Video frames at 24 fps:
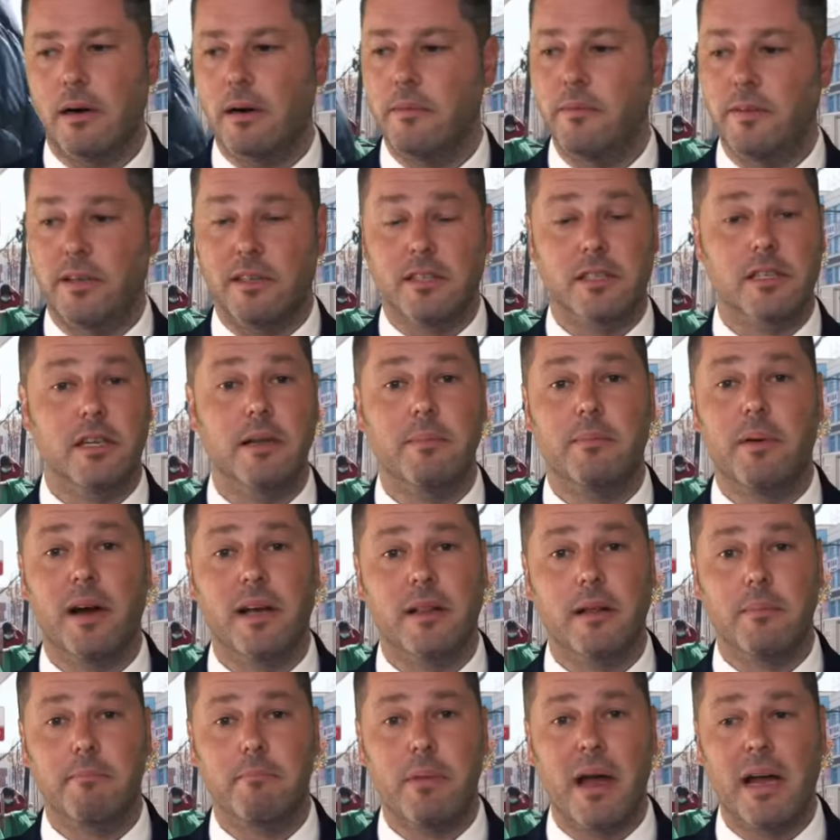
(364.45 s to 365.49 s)
Obviously by
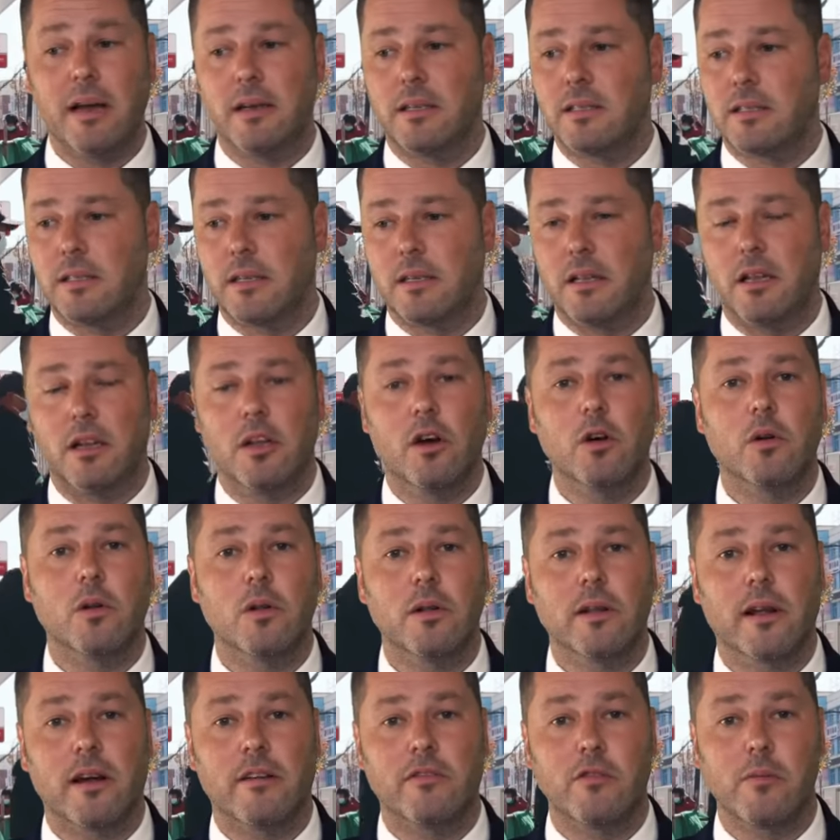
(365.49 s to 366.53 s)
the banks and the
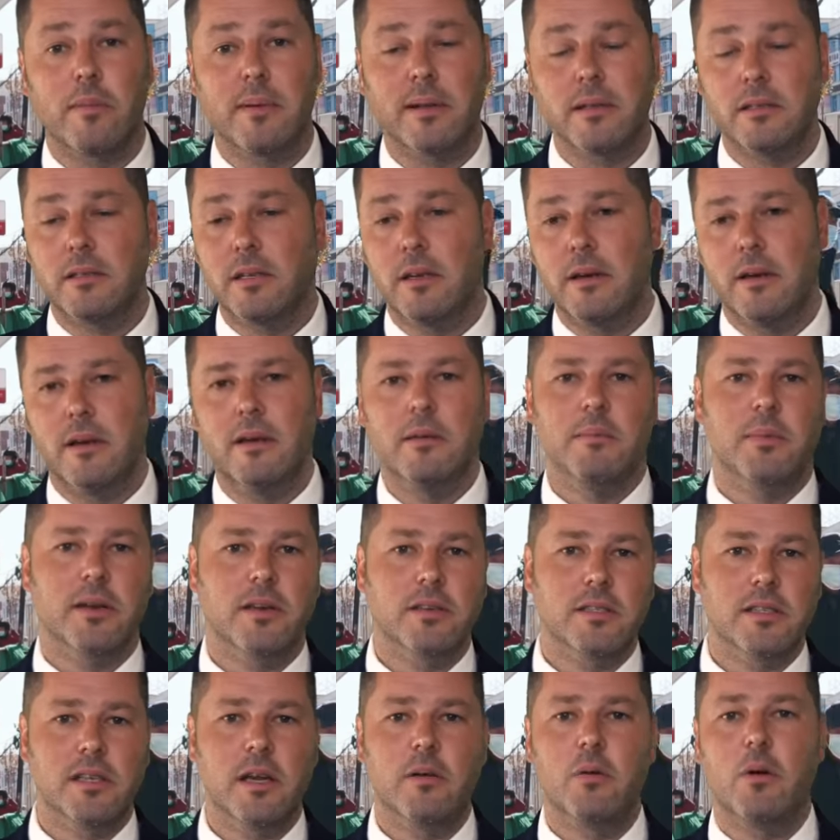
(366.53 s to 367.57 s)
local government,
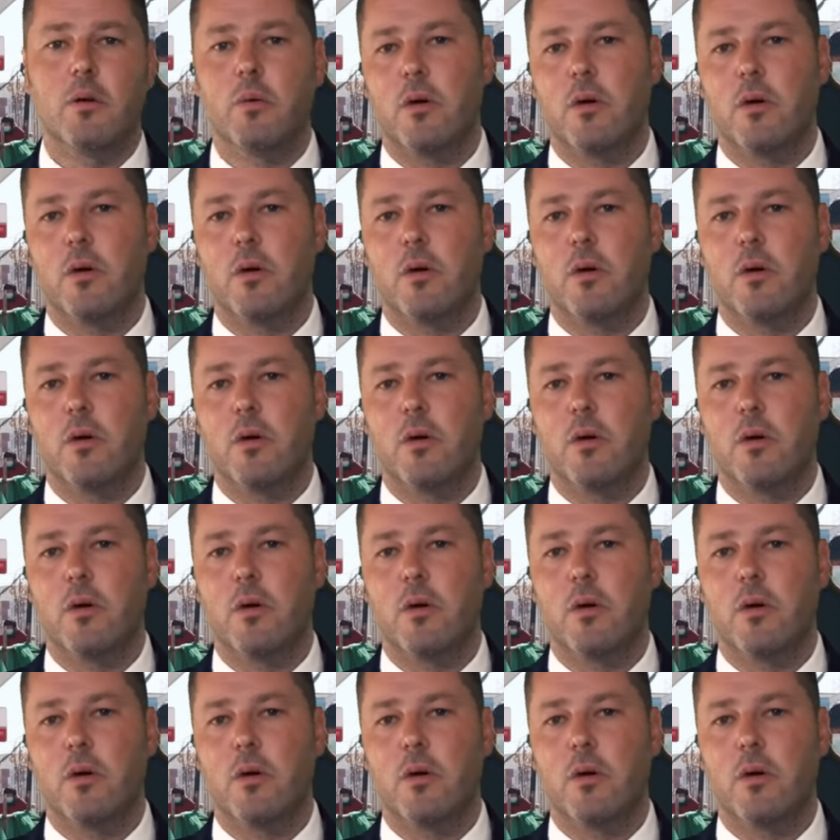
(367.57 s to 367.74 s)
because they were